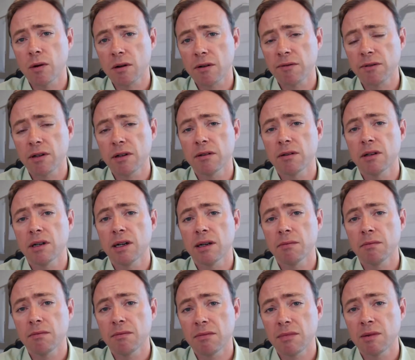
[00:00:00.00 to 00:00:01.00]
workflow
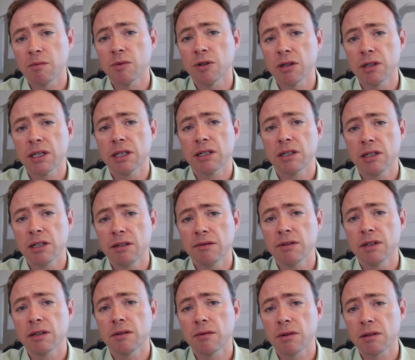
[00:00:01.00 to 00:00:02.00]
that I'm, I'm really
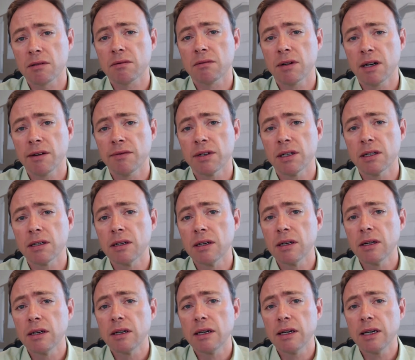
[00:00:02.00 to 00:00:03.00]
achieving with Revit
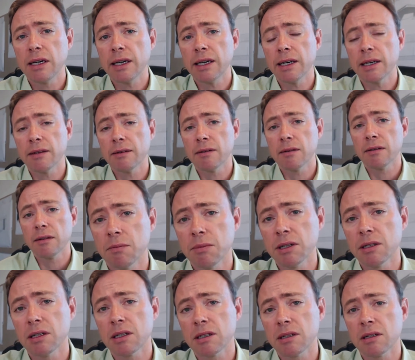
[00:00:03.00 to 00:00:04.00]
and
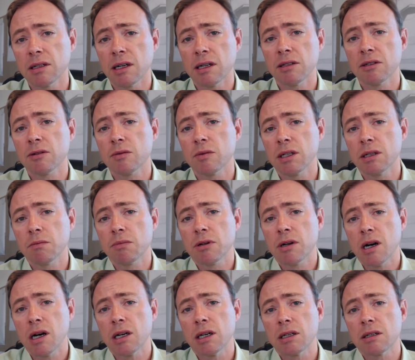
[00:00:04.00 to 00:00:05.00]
the Building Design Suite
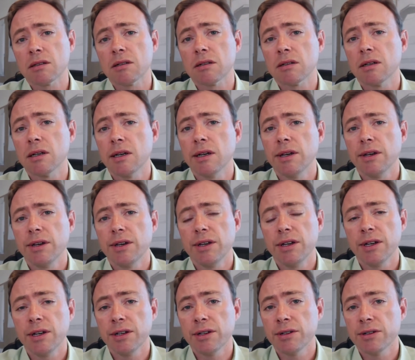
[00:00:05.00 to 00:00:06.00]
products
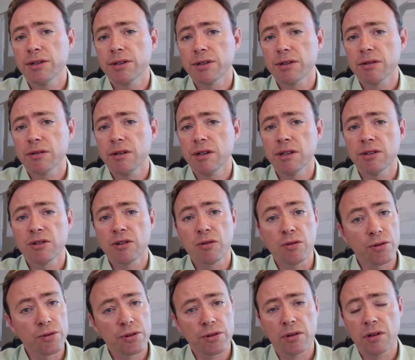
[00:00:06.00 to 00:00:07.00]
is,
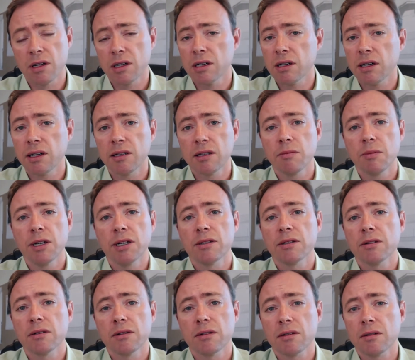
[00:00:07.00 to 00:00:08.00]
is crucial on a daily
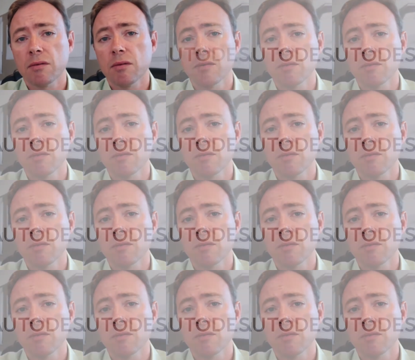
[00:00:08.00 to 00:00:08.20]
basis.